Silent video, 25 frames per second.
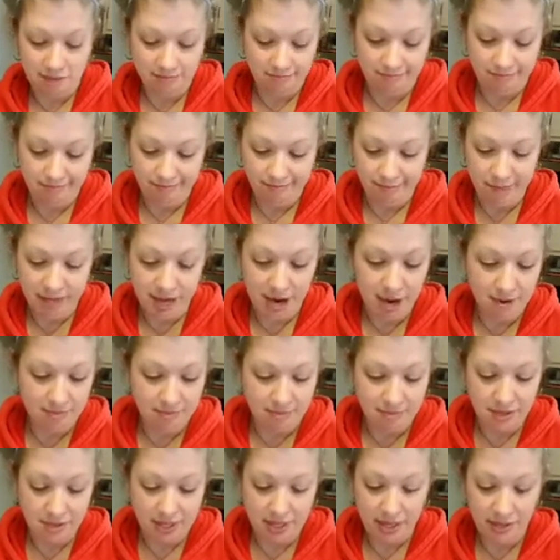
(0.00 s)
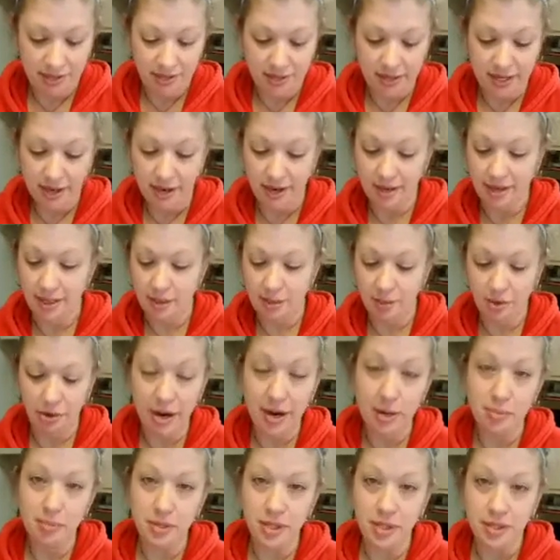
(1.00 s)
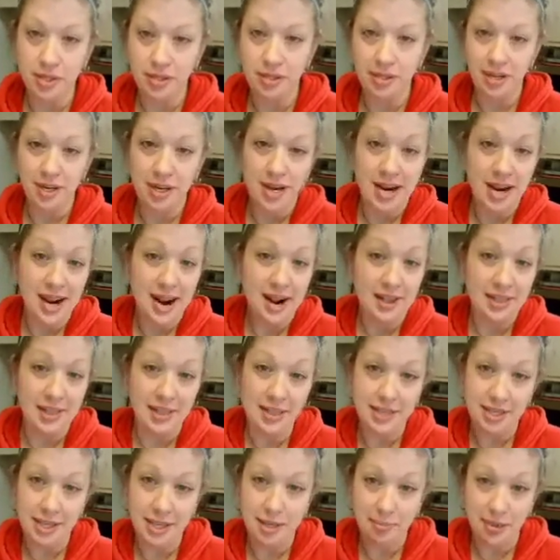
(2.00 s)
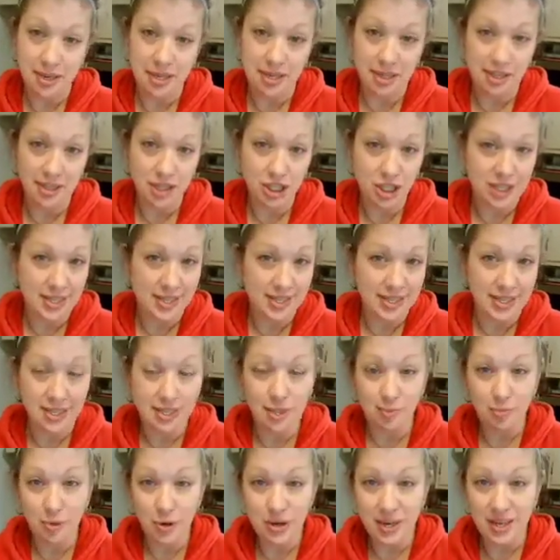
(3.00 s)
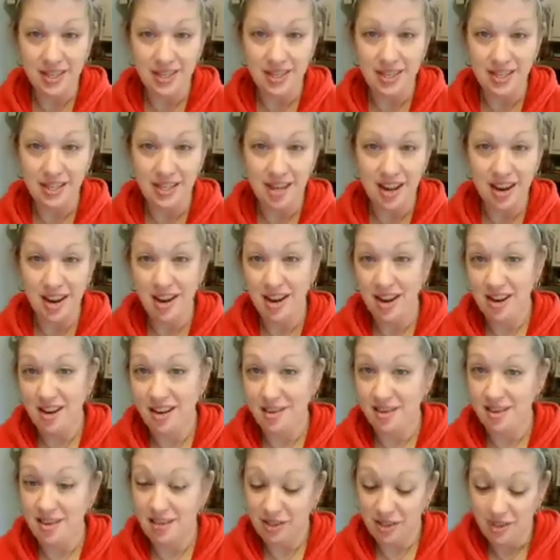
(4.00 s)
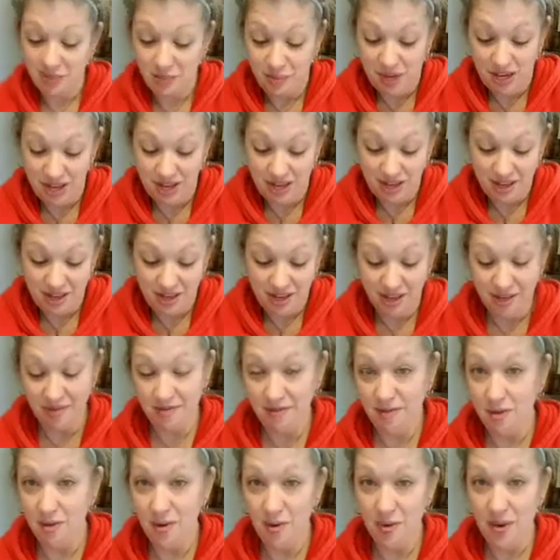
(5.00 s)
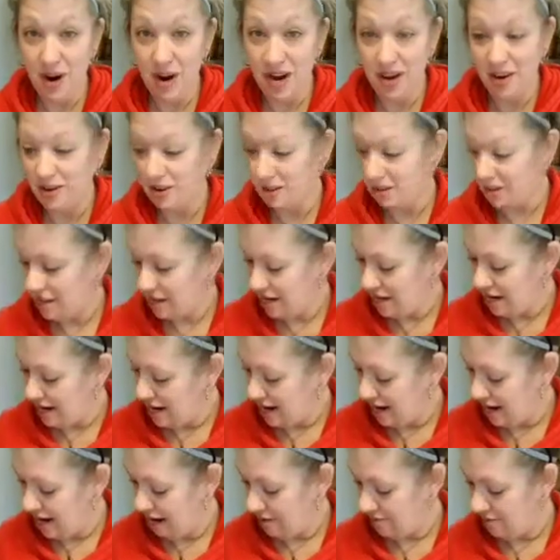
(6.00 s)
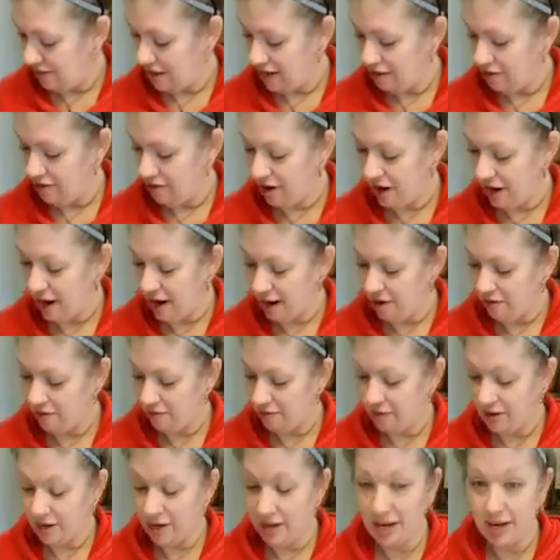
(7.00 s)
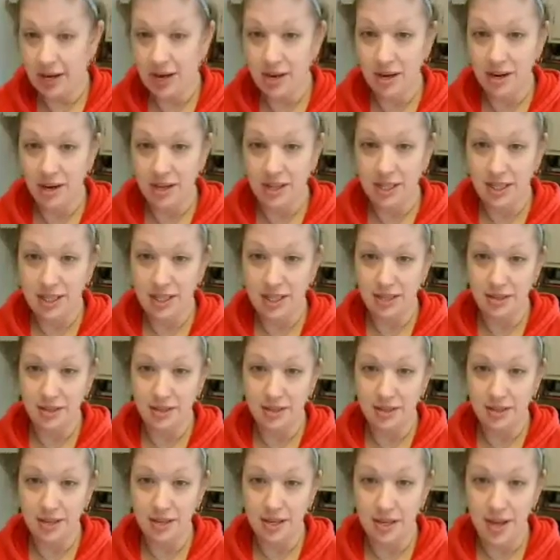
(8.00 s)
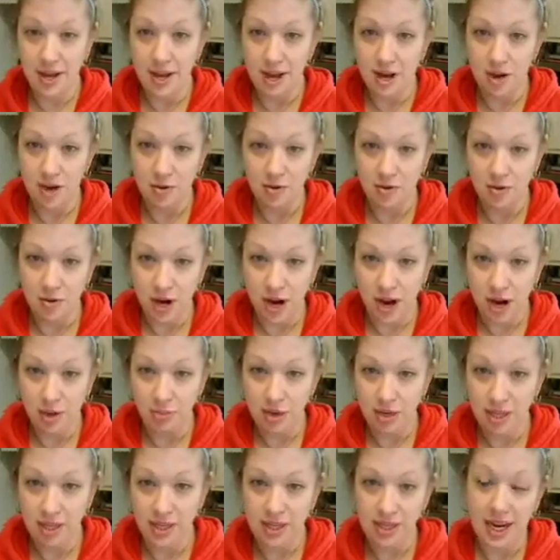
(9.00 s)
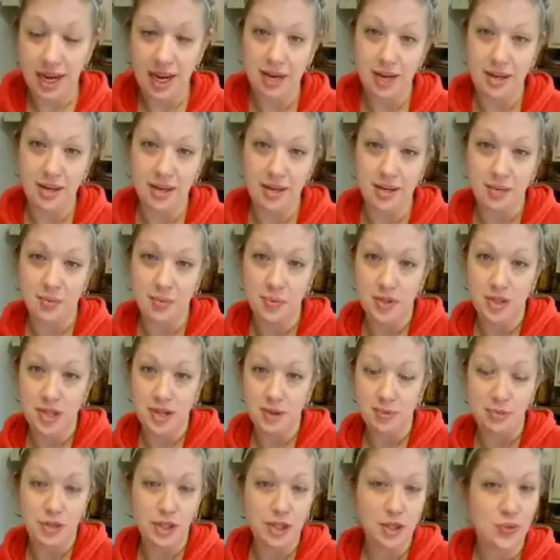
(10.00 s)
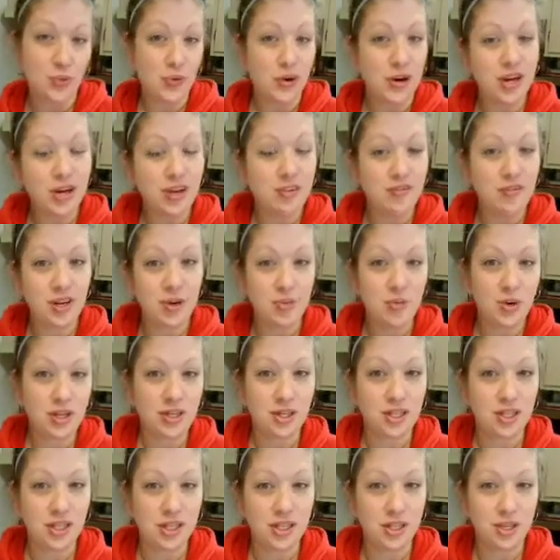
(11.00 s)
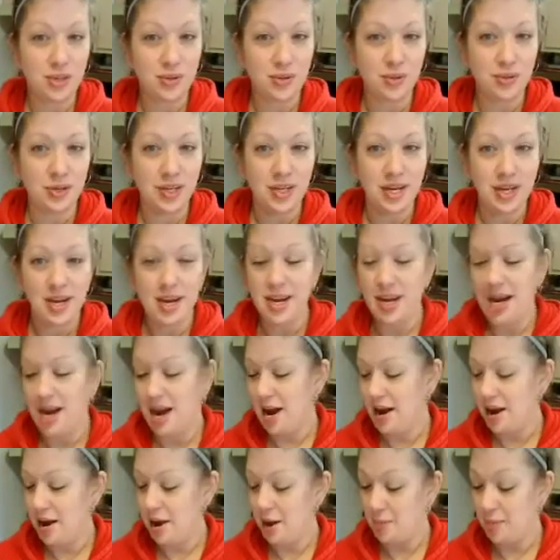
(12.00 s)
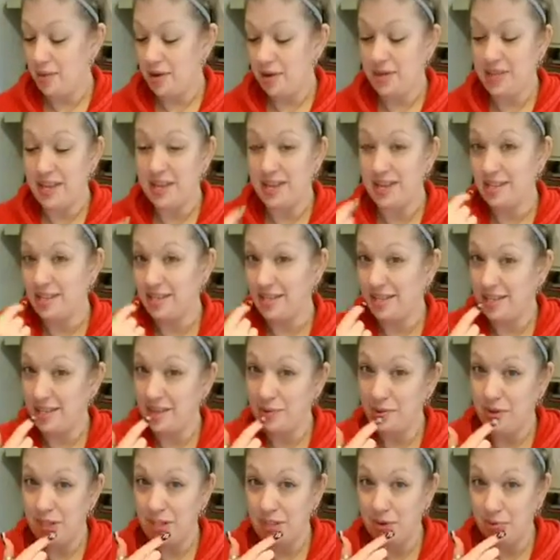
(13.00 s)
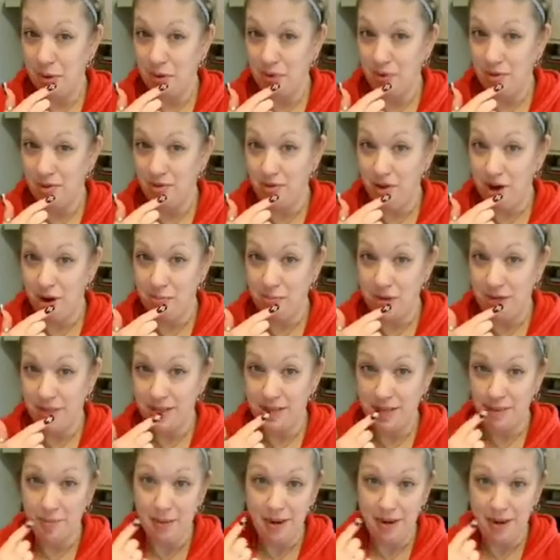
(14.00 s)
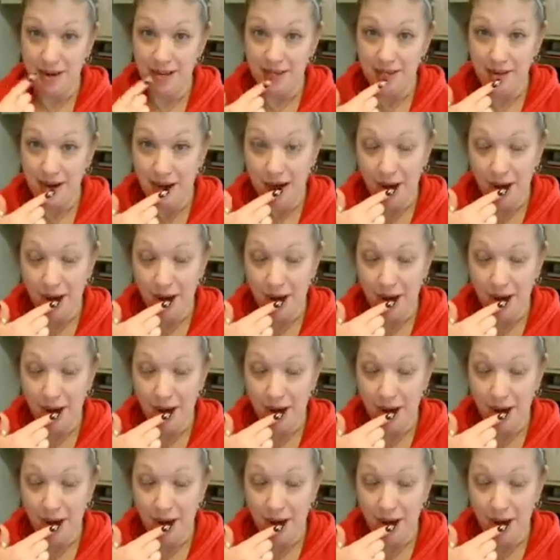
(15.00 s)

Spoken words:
yeah, so there's that, and some grapes. And that's going to be lunch at 6 points, and this will be good for a while. I have the other half in here still for hubby to take with him to work if he wants to. That is unless he wants some of my refried beans I made last night.